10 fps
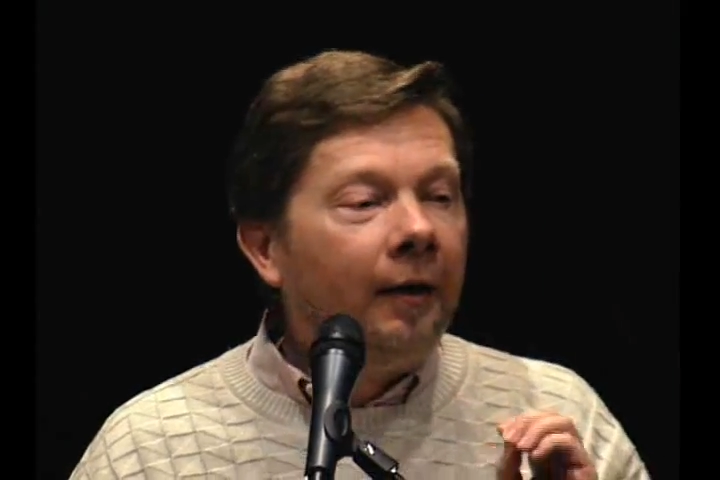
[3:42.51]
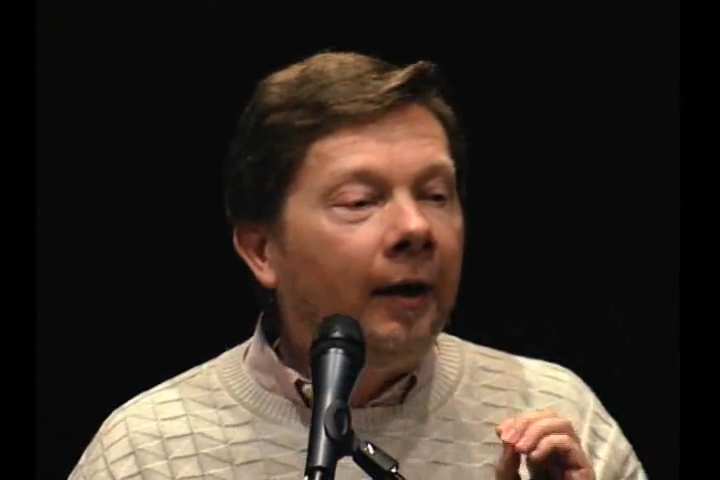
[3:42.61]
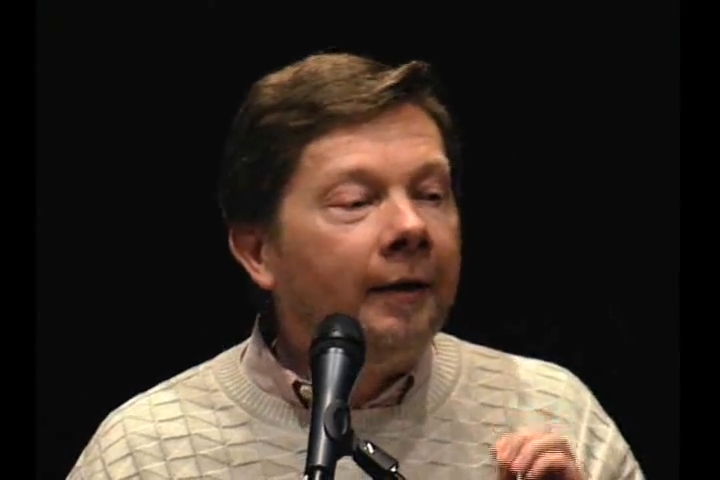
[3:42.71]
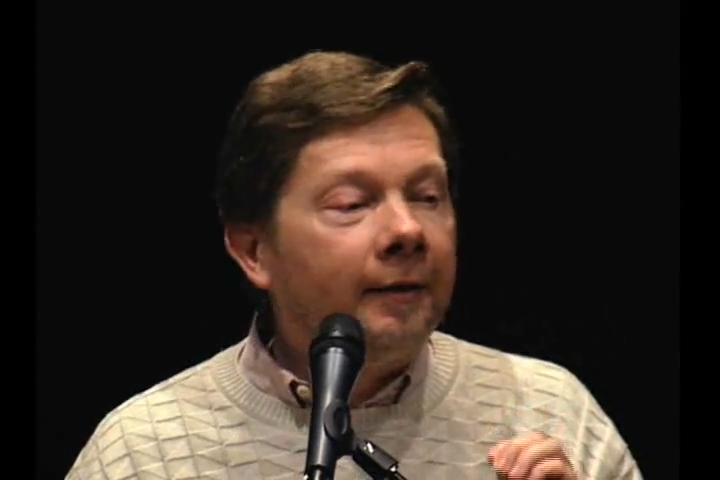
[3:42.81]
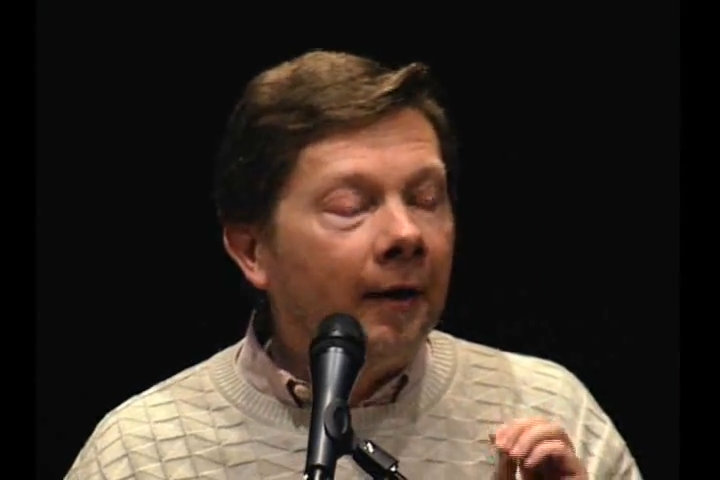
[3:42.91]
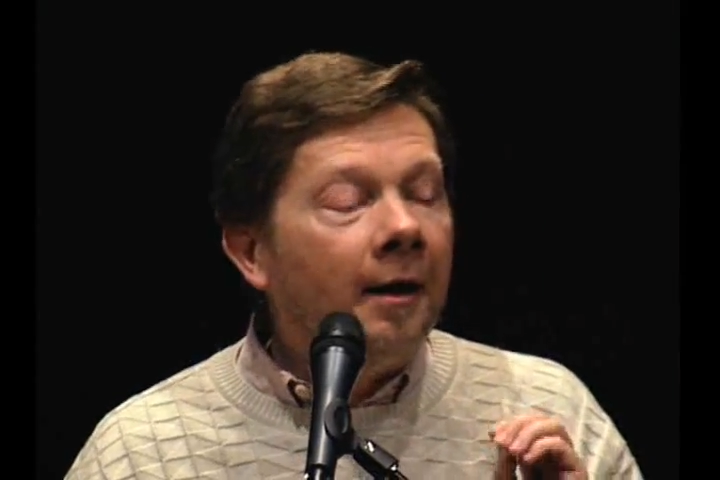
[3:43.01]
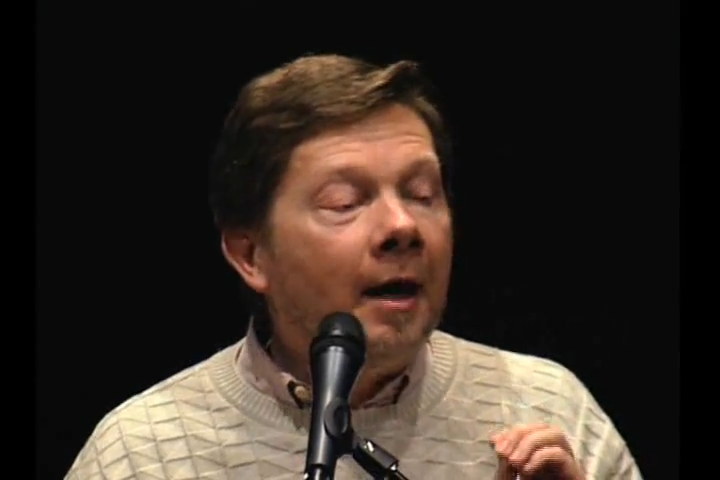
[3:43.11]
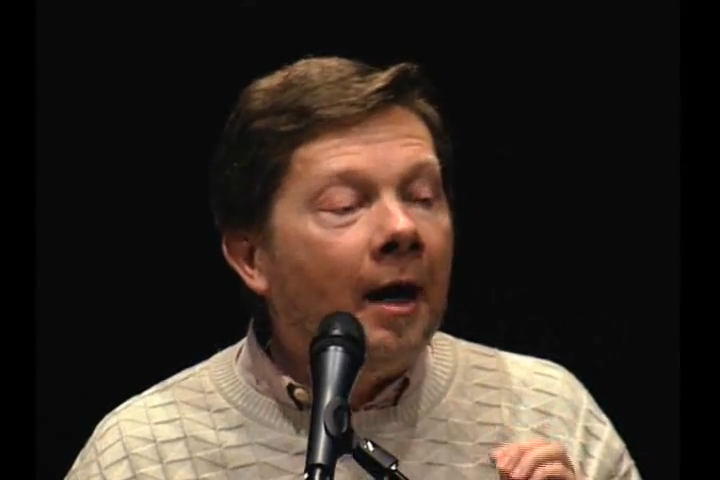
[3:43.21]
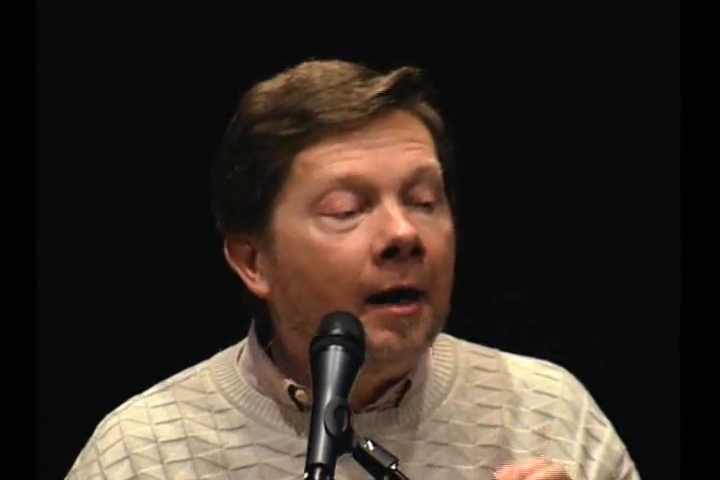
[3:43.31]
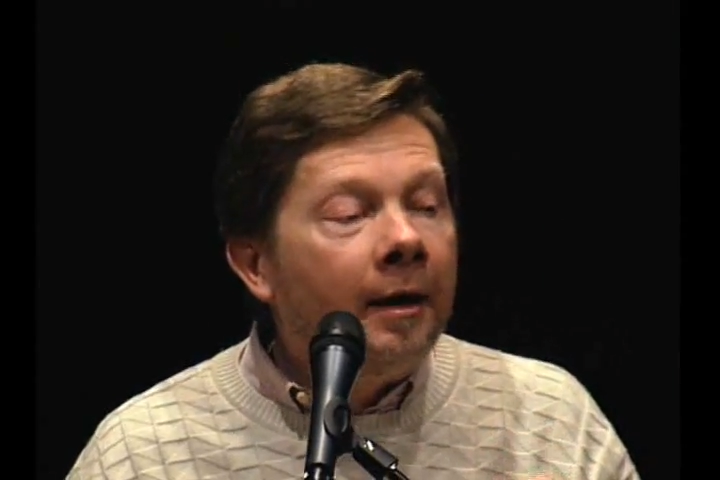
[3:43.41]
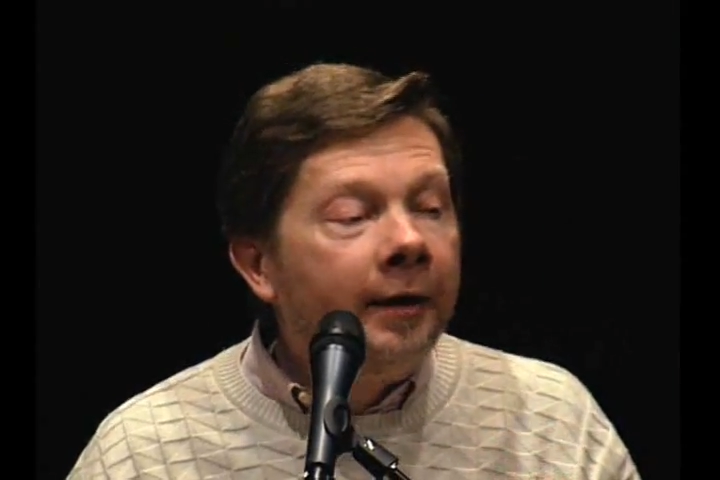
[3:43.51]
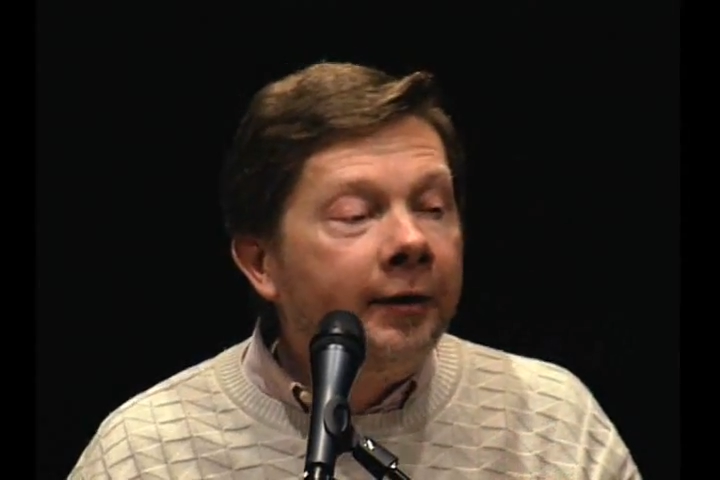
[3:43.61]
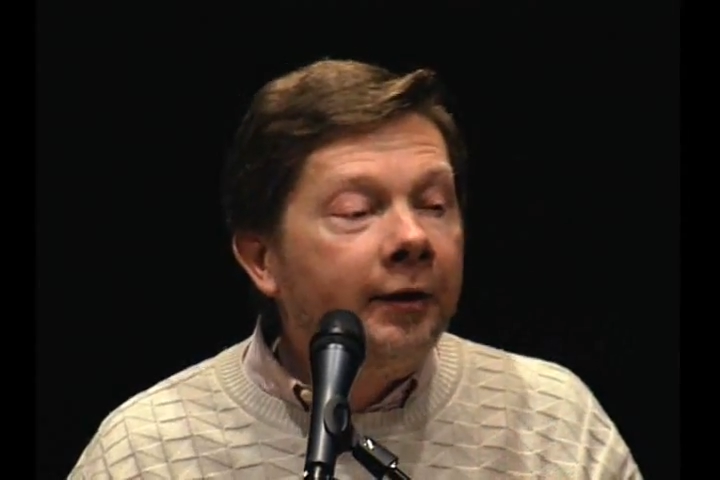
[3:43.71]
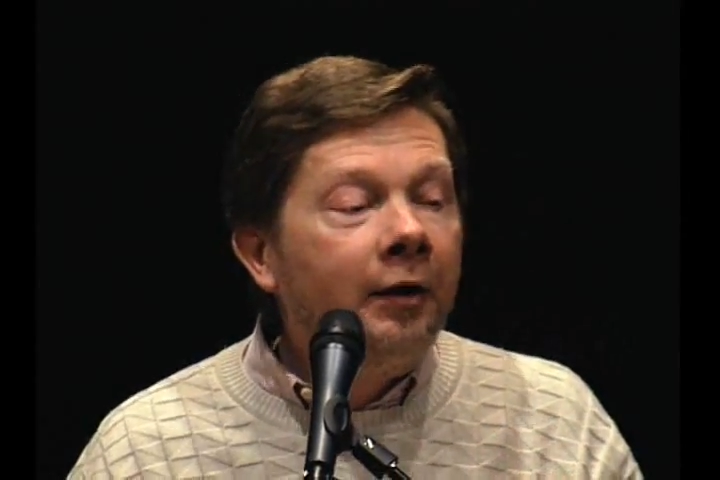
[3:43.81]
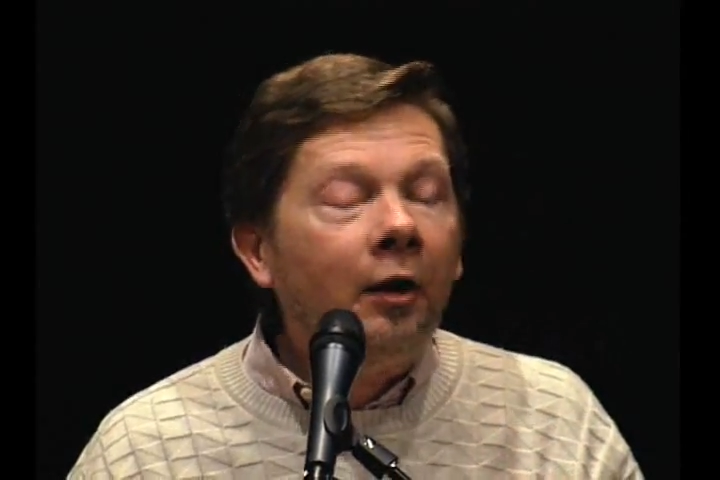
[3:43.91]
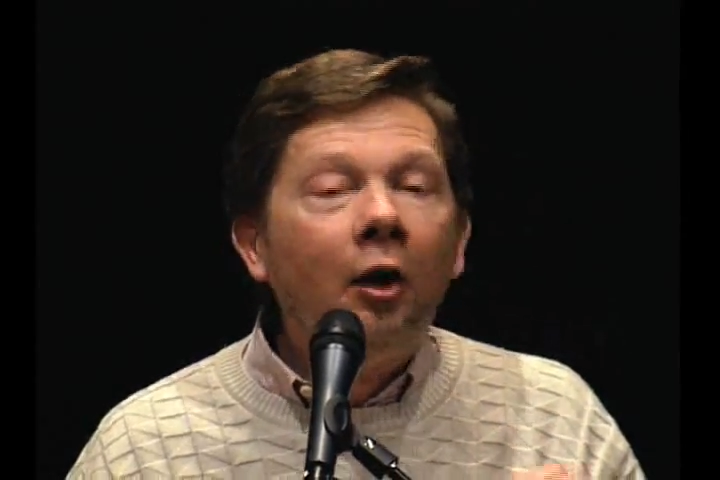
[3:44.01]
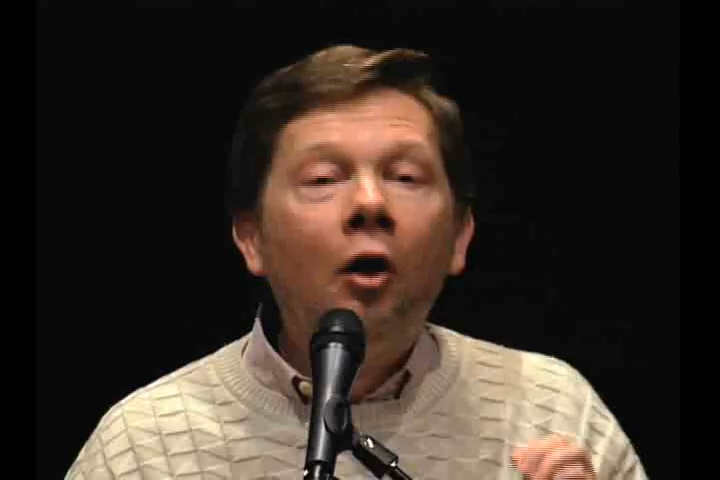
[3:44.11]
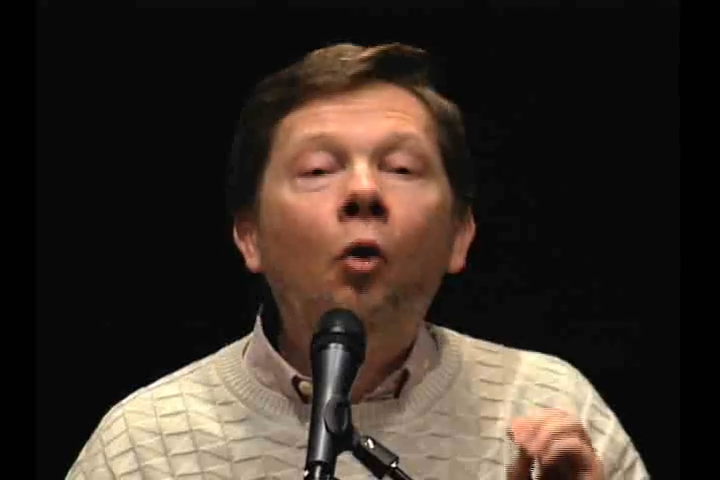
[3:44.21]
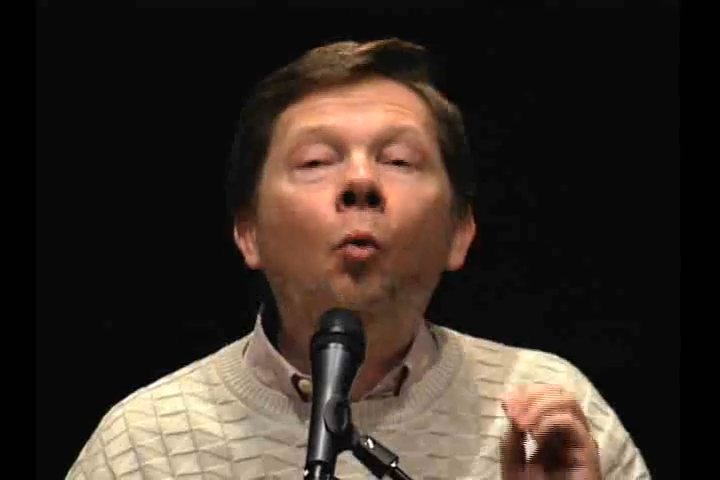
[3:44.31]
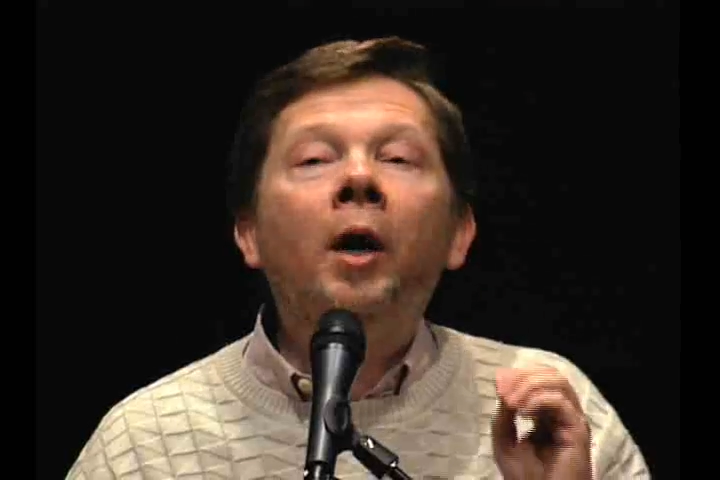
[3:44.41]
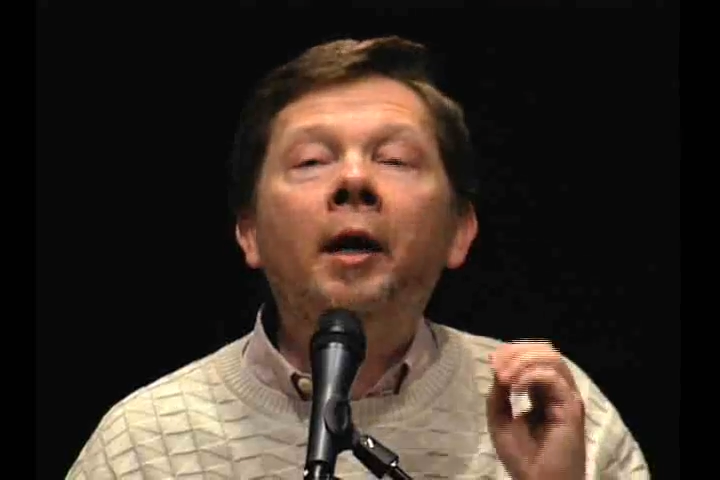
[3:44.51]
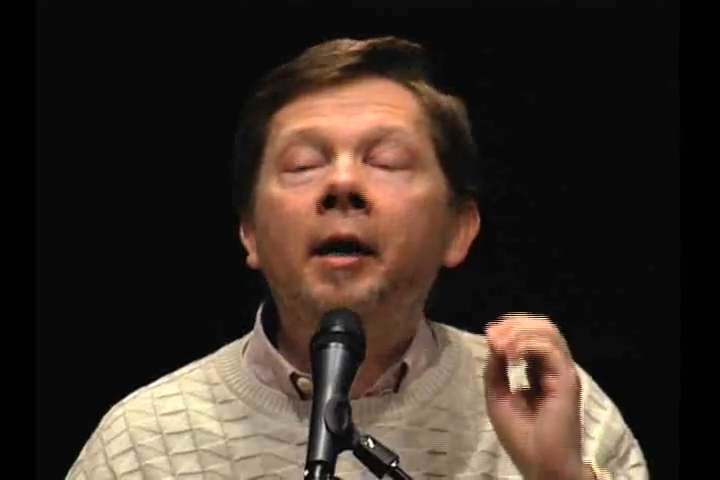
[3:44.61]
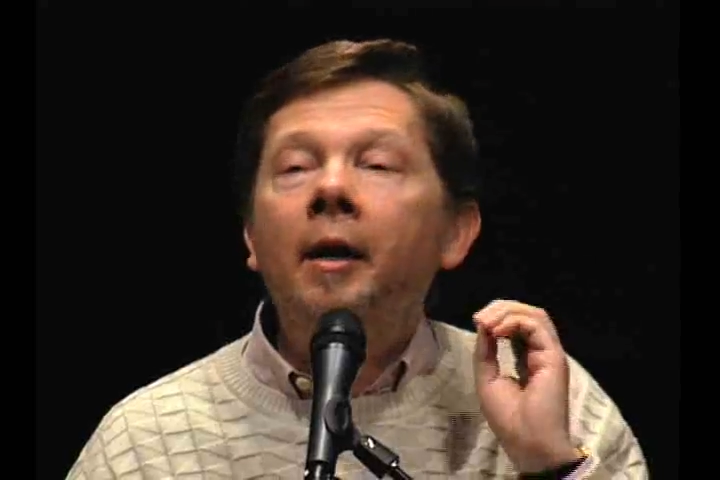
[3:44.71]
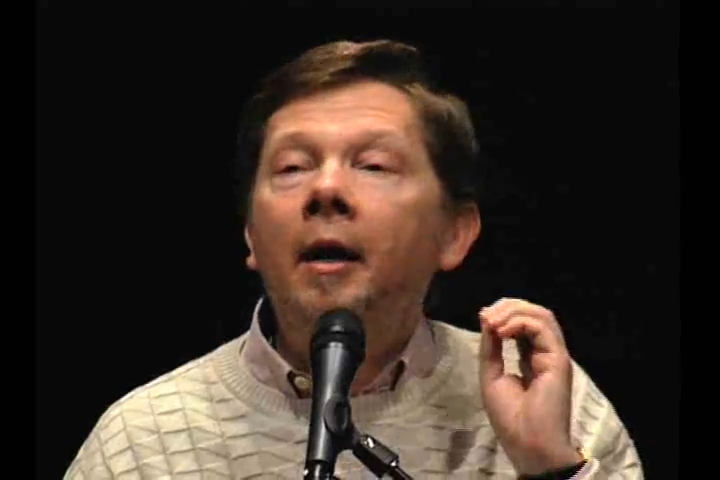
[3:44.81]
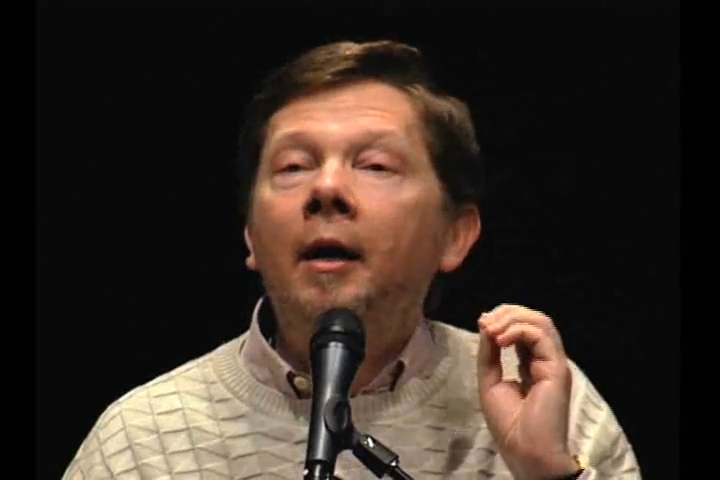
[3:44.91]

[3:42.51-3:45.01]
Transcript: gets enhanced when